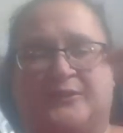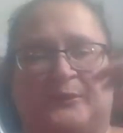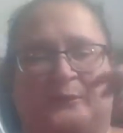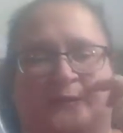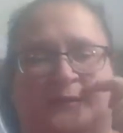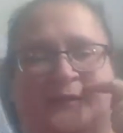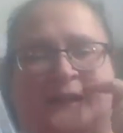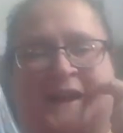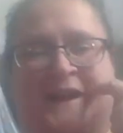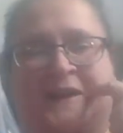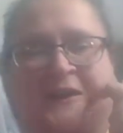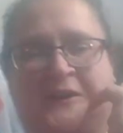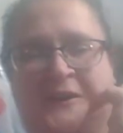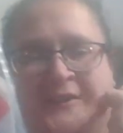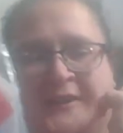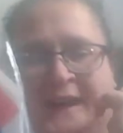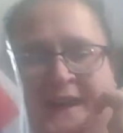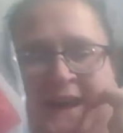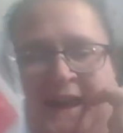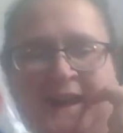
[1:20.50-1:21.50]
so I'm glad I got
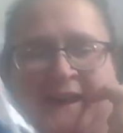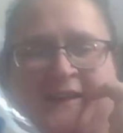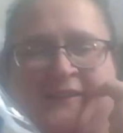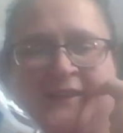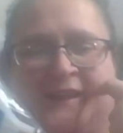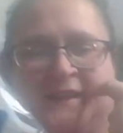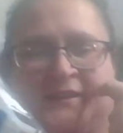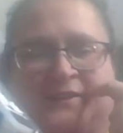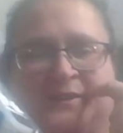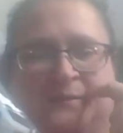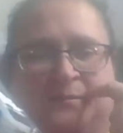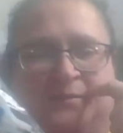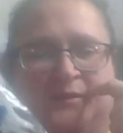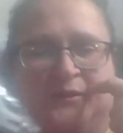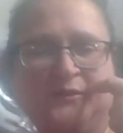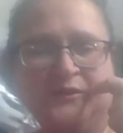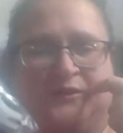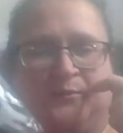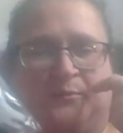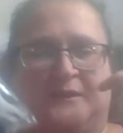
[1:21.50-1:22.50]
that. And I like the blue
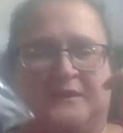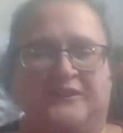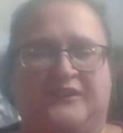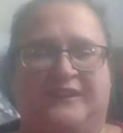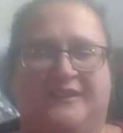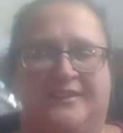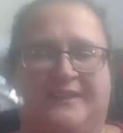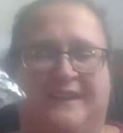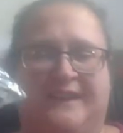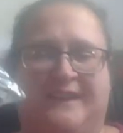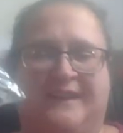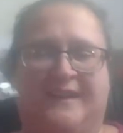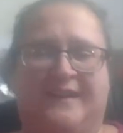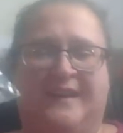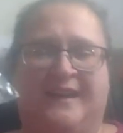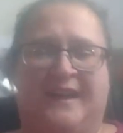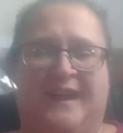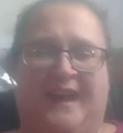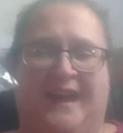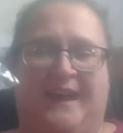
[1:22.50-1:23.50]
spongy thing.
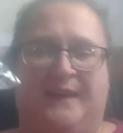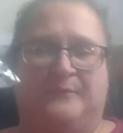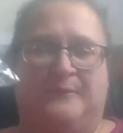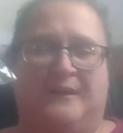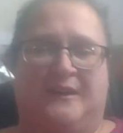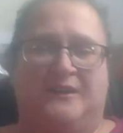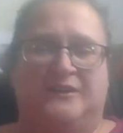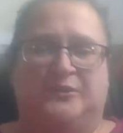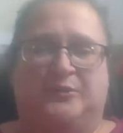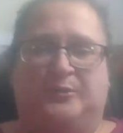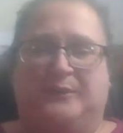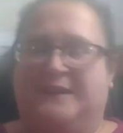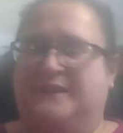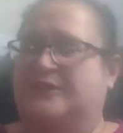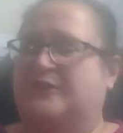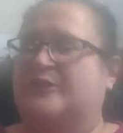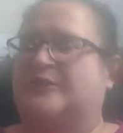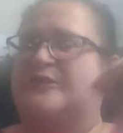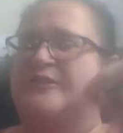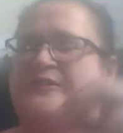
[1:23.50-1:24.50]
And we got
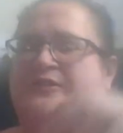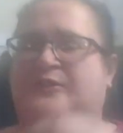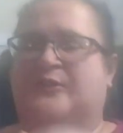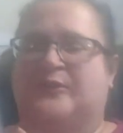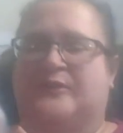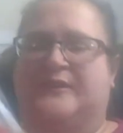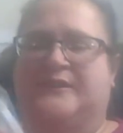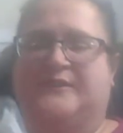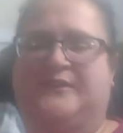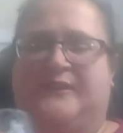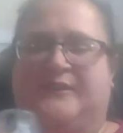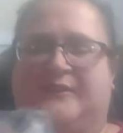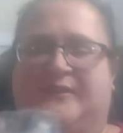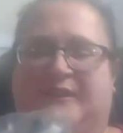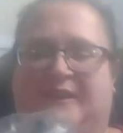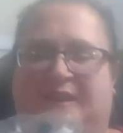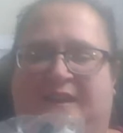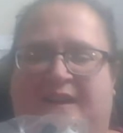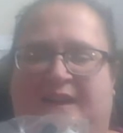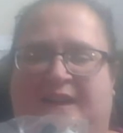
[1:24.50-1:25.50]
tweezers, so this is an